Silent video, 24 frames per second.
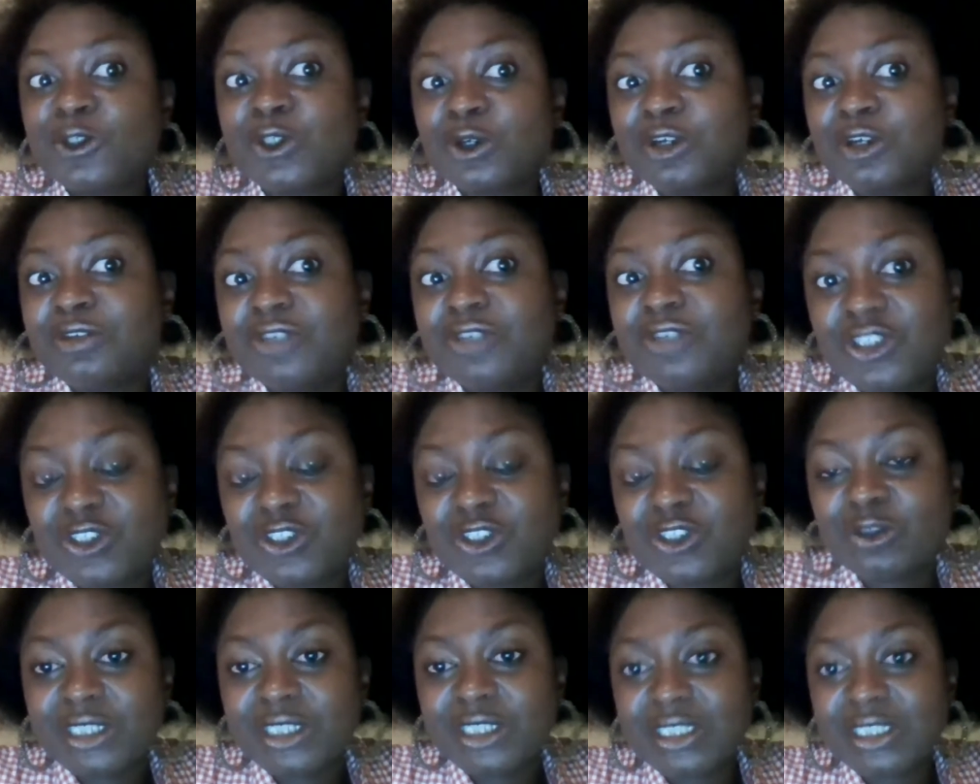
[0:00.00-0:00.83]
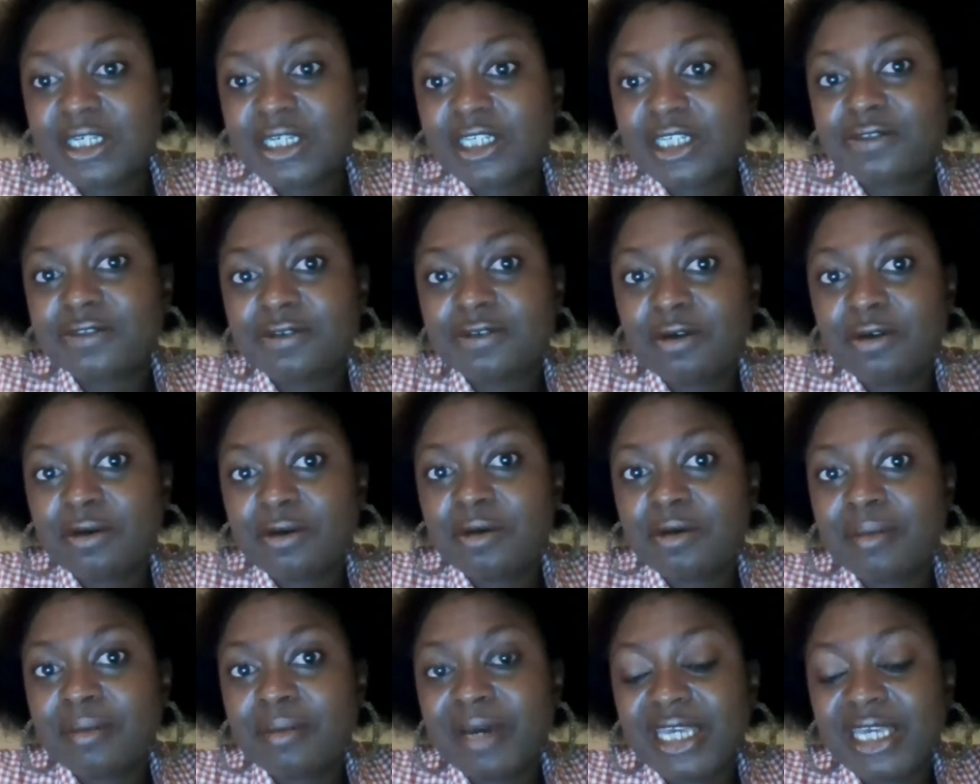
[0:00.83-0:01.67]
or if you just do a search
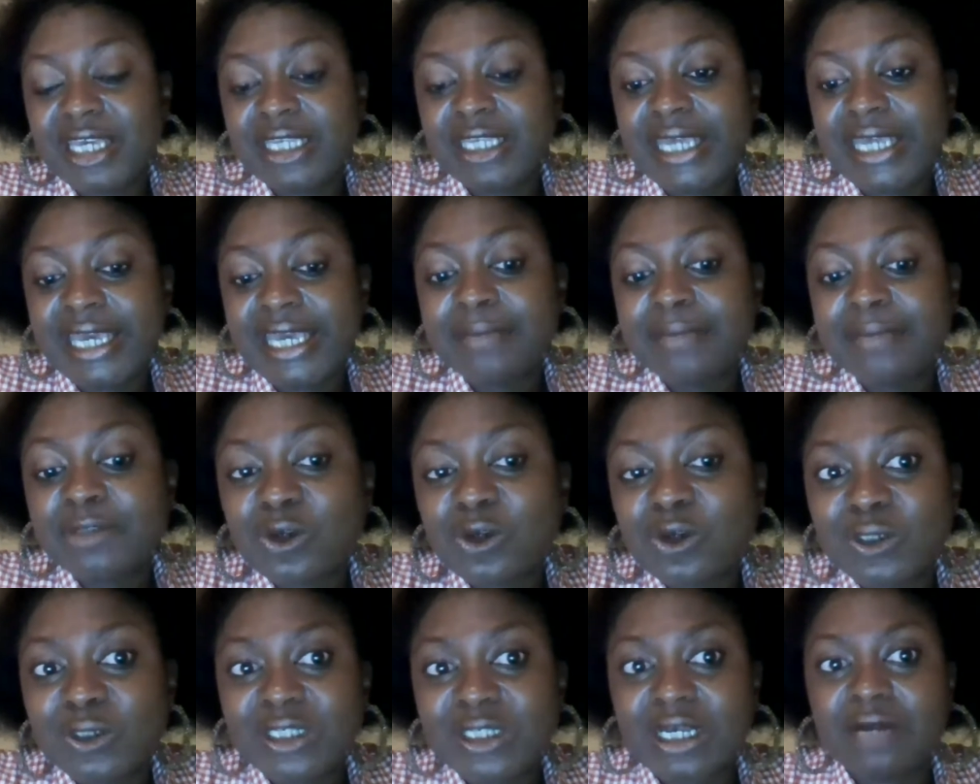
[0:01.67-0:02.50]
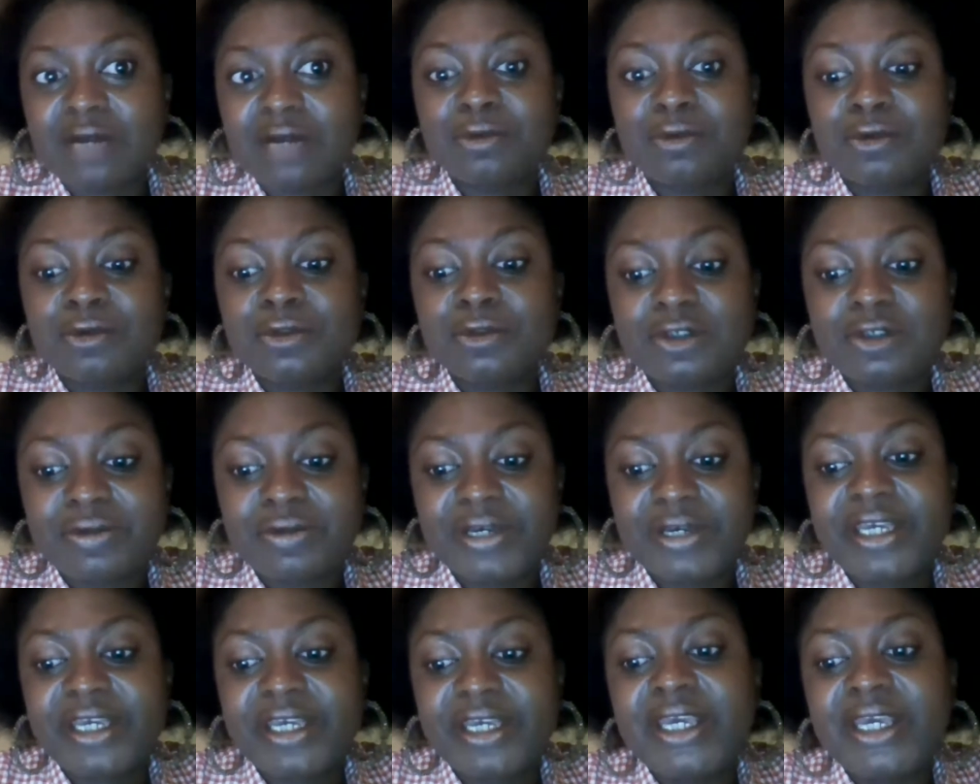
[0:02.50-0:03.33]
for my name, Tokes
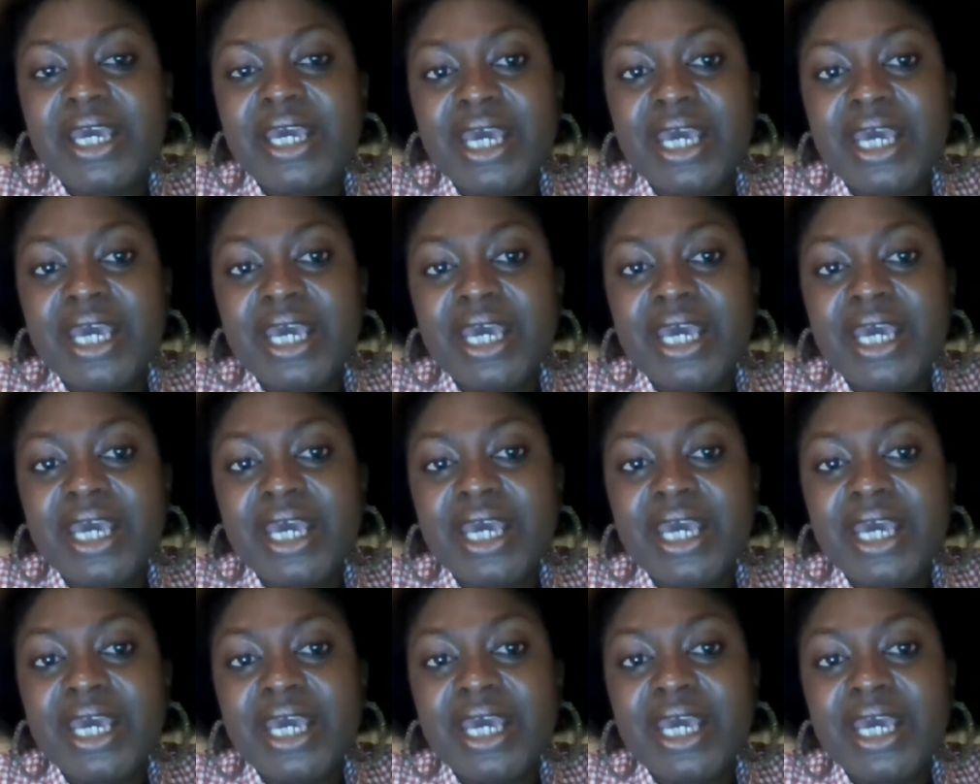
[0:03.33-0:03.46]
Arotere.